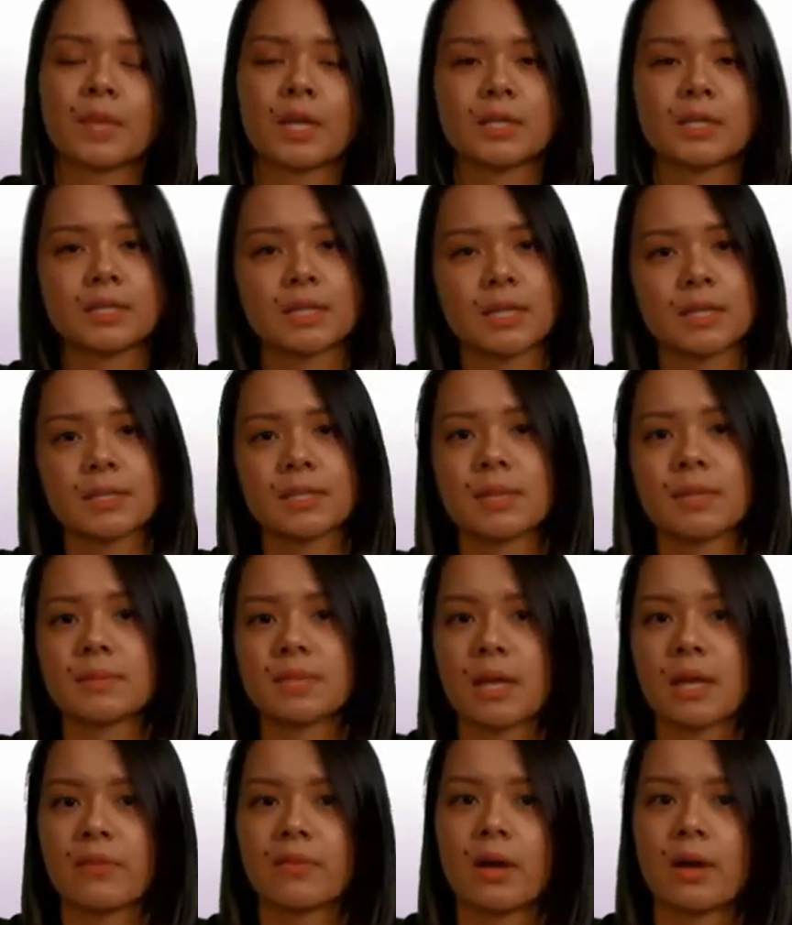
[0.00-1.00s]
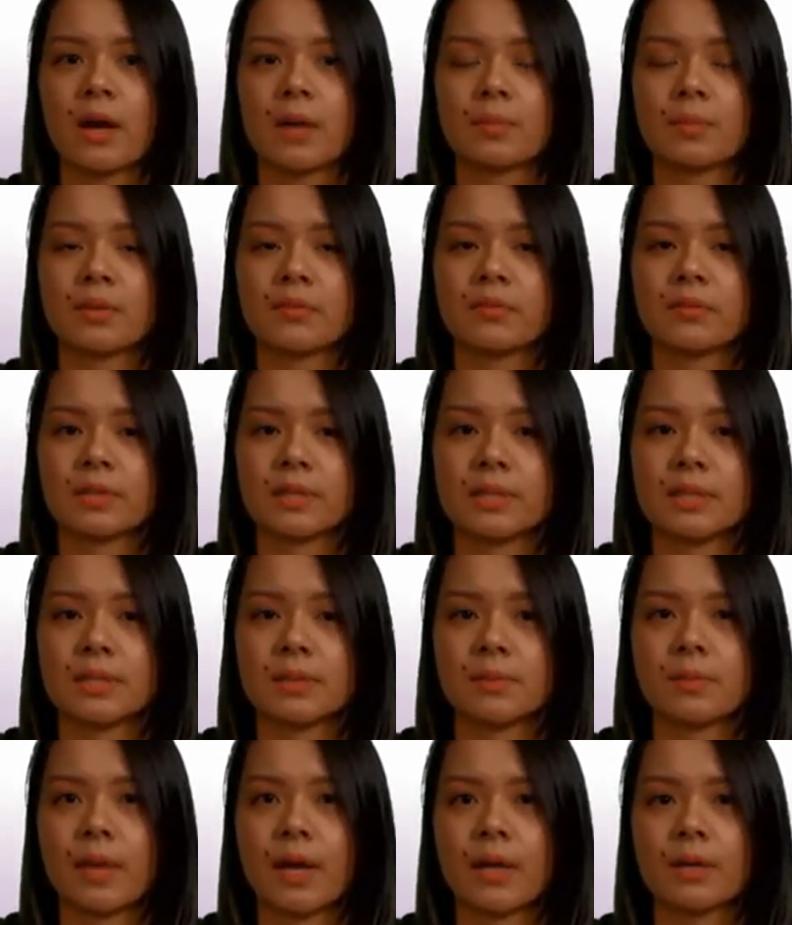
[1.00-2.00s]
It does seem to have a high prevalence
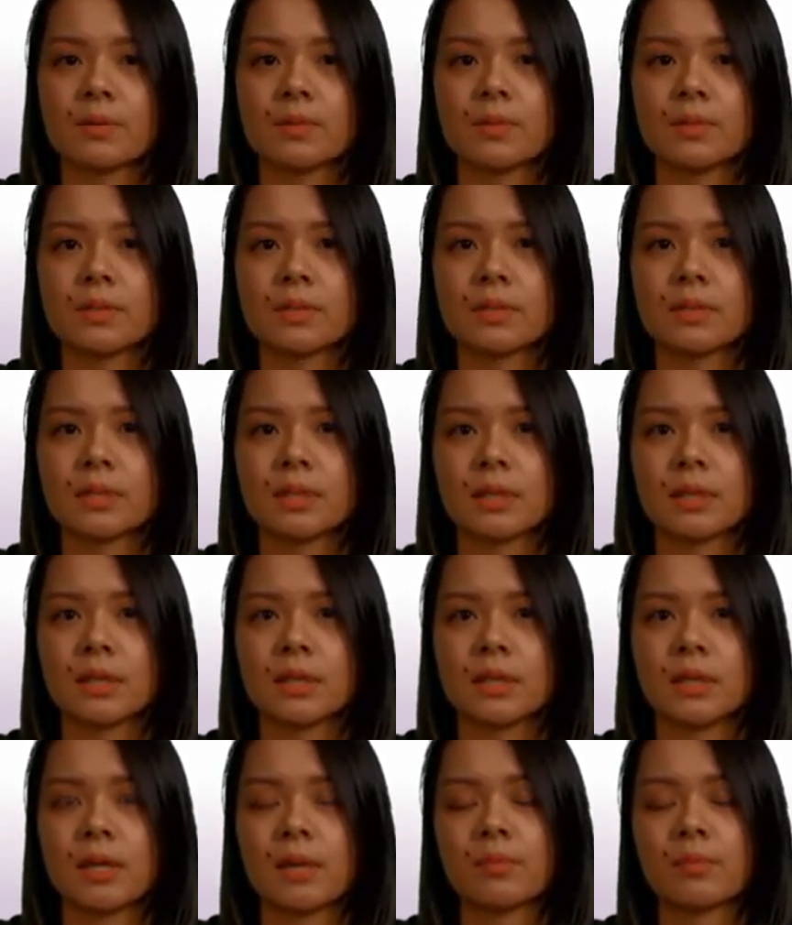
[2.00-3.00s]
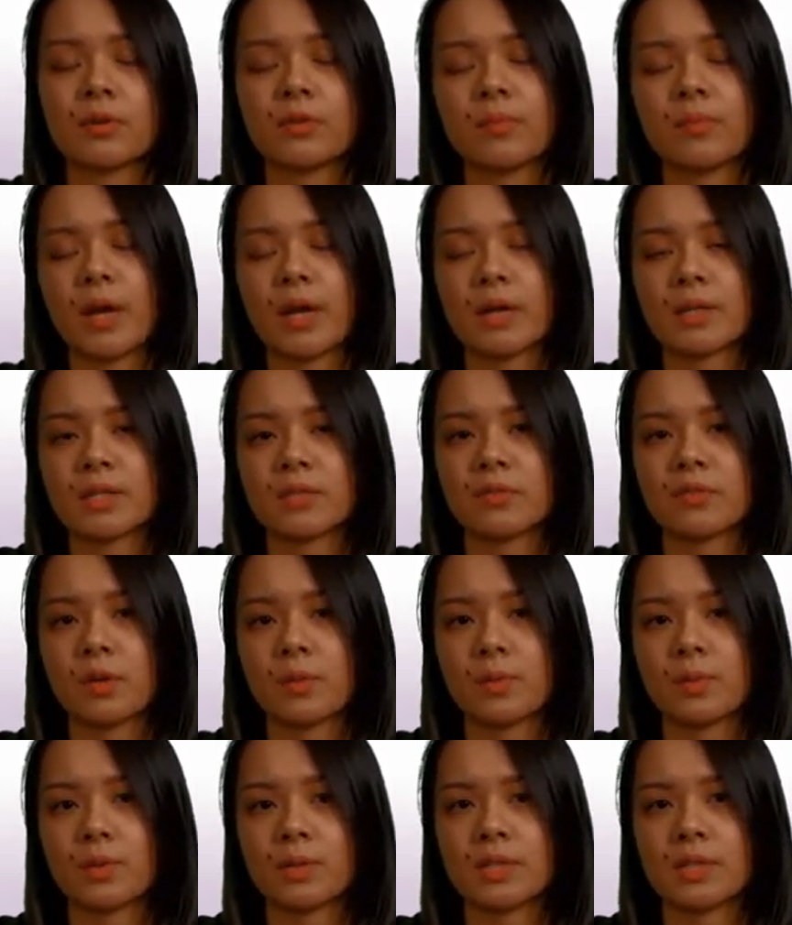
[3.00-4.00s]
in males. The number of males with
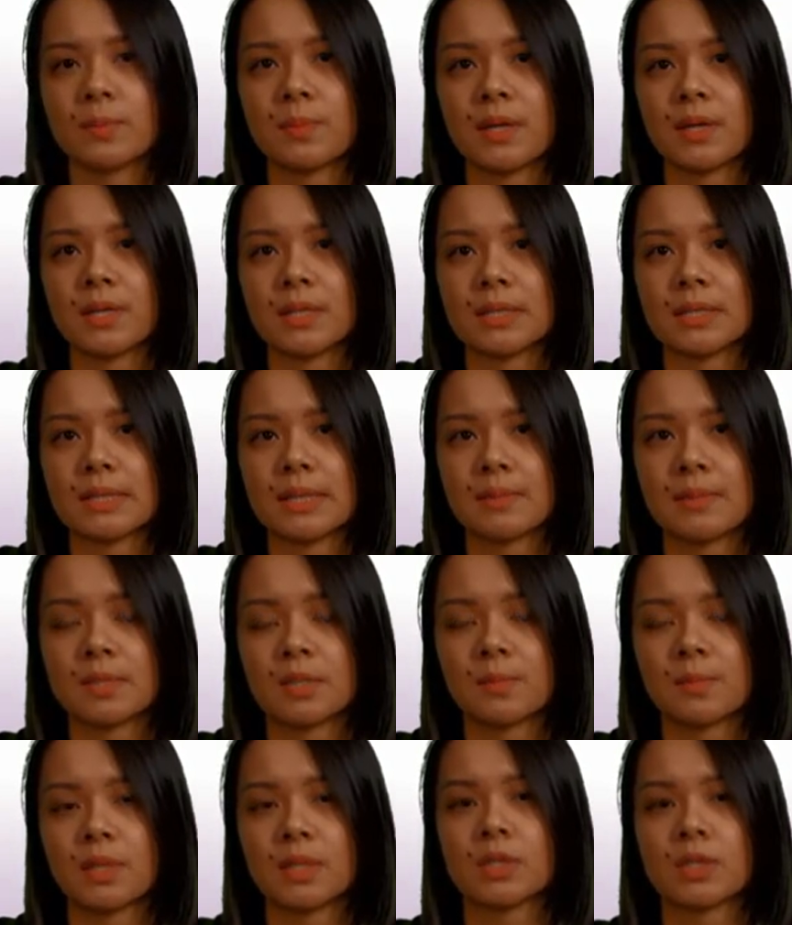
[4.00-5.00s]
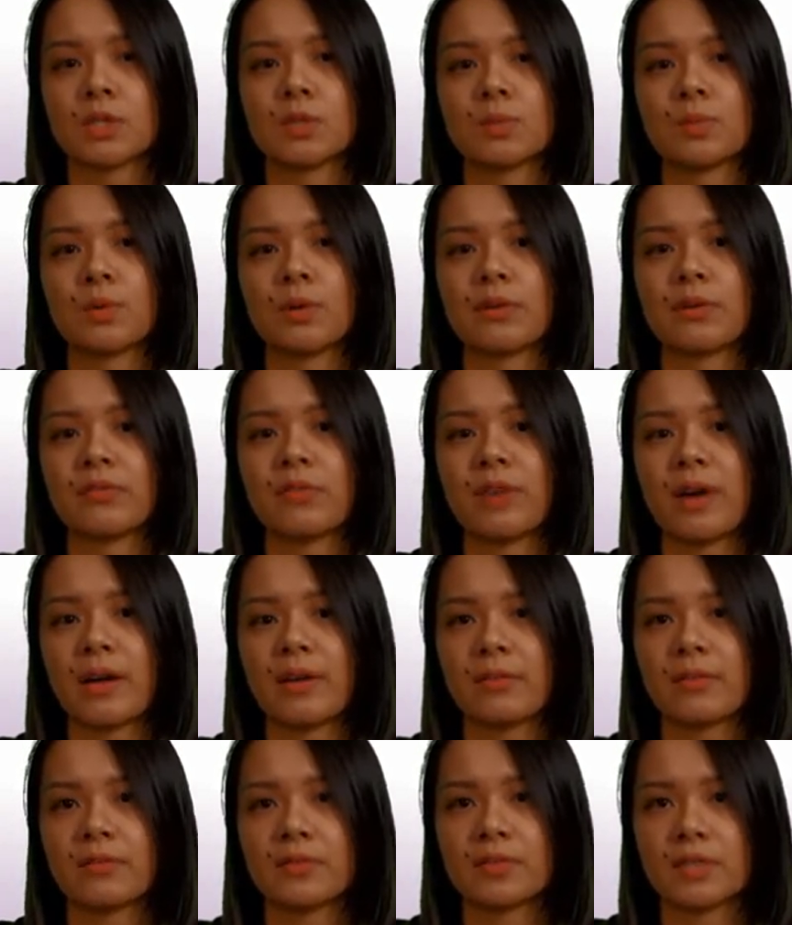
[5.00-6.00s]
opioid dependence seems to be
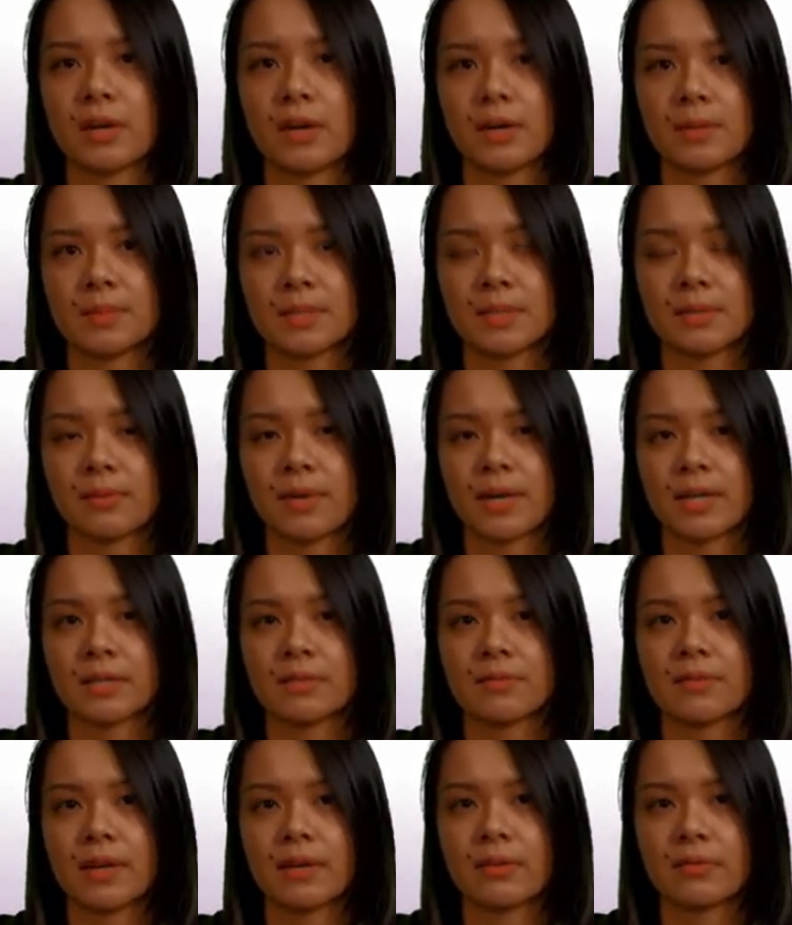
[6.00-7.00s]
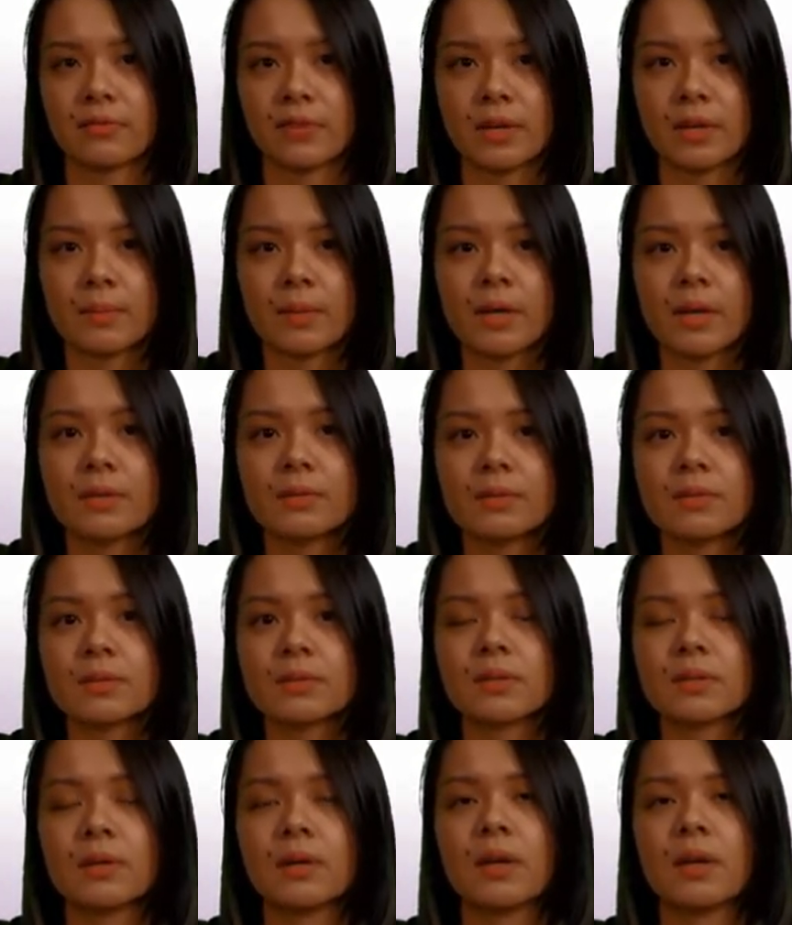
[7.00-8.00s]
2.5 times the rate of that of
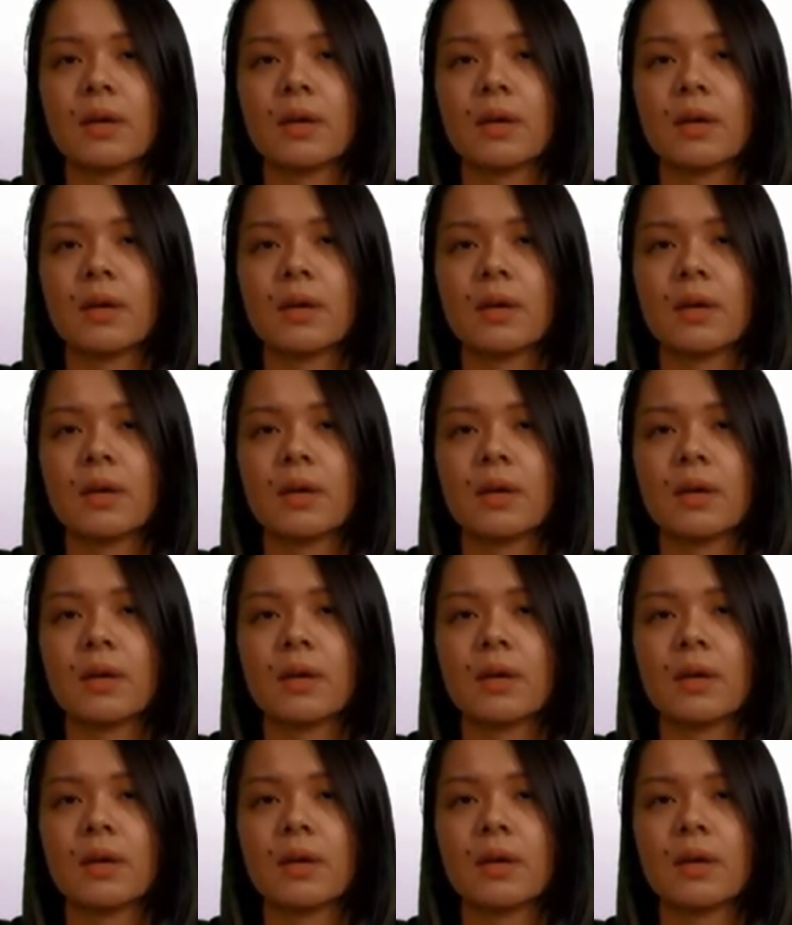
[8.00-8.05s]
females.